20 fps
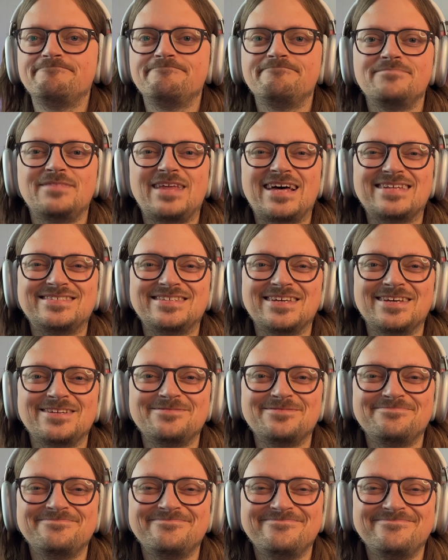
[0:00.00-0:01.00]
That's it.
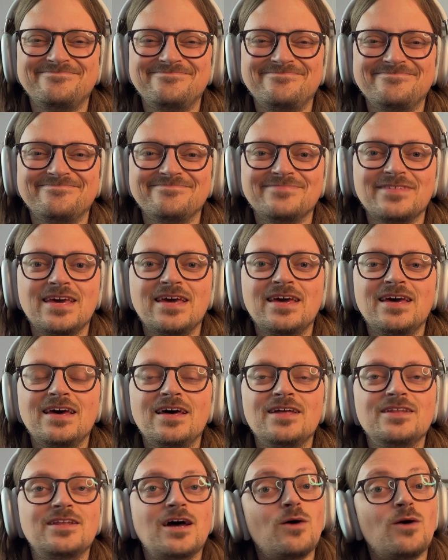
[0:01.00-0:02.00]

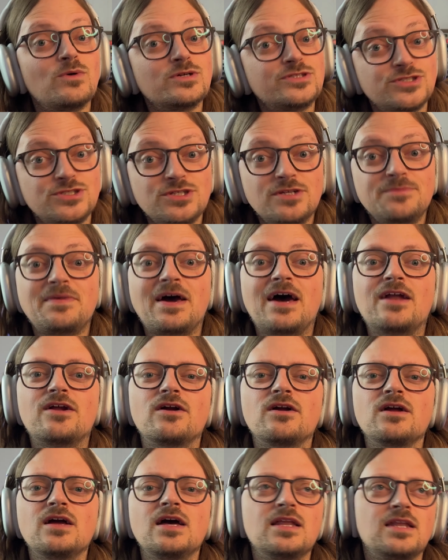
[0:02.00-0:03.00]
Not what should matter,
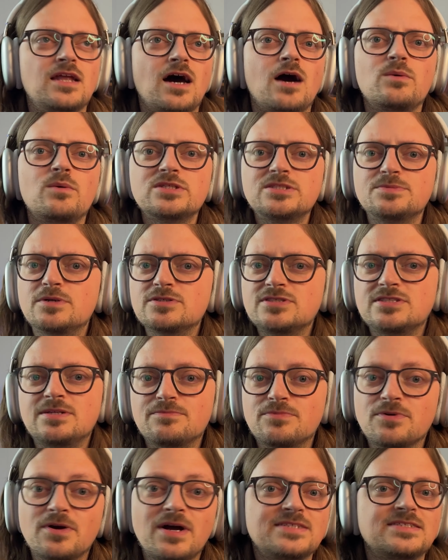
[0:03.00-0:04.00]
not what's most
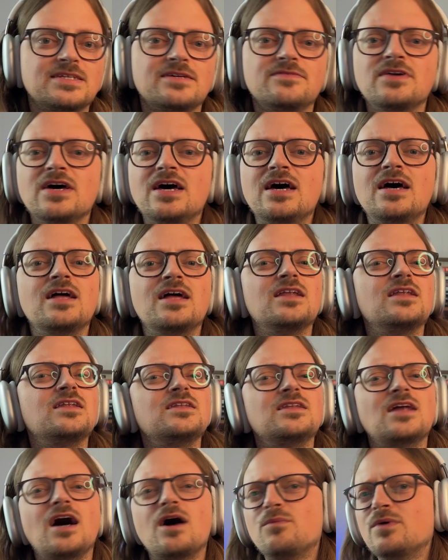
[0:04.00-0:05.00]
impressive,
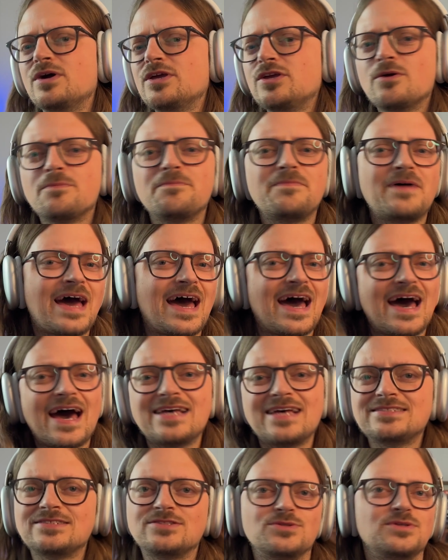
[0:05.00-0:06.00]
not what your
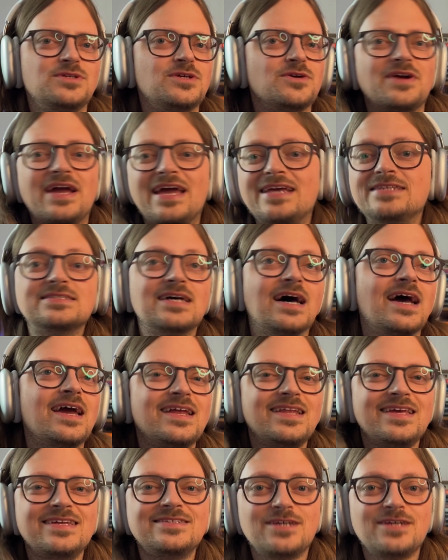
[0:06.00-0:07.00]
past or your
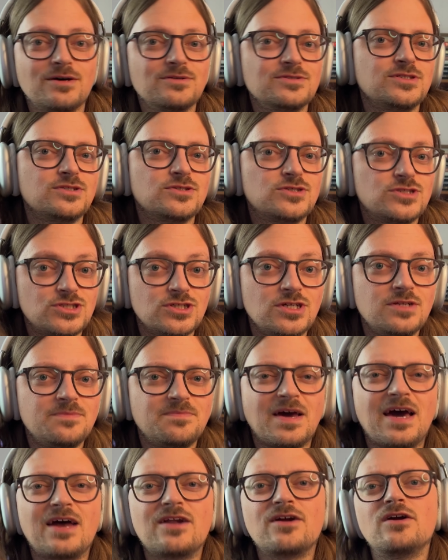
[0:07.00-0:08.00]
anxiety tells you should
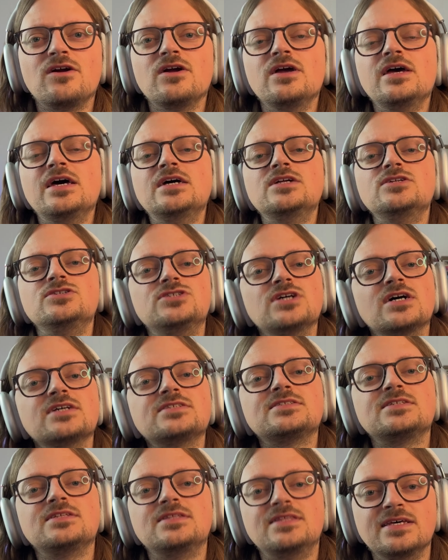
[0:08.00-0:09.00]
matter,
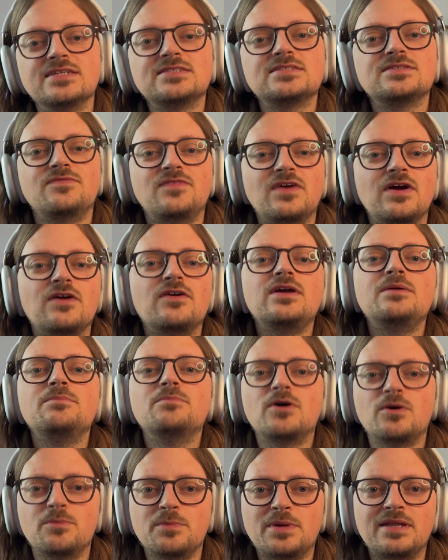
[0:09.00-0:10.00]
just this very
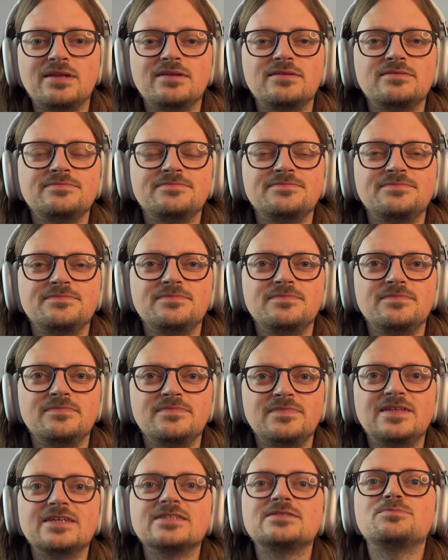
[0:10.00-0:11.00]
moment,
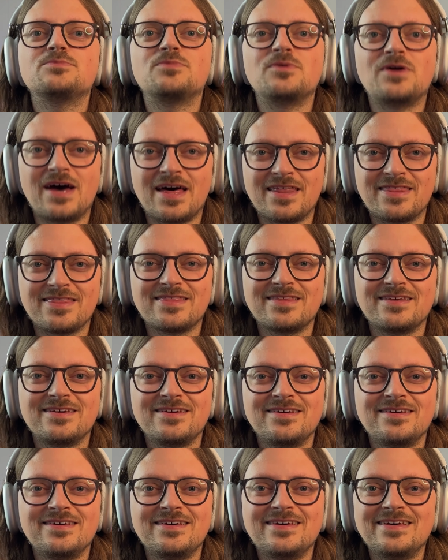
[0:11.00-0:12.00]
this breath,
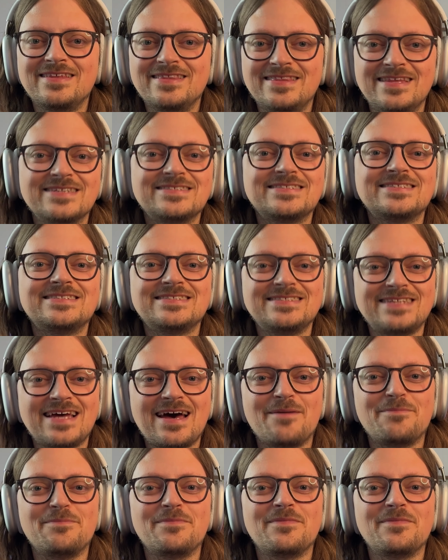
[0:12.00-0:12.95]
this step.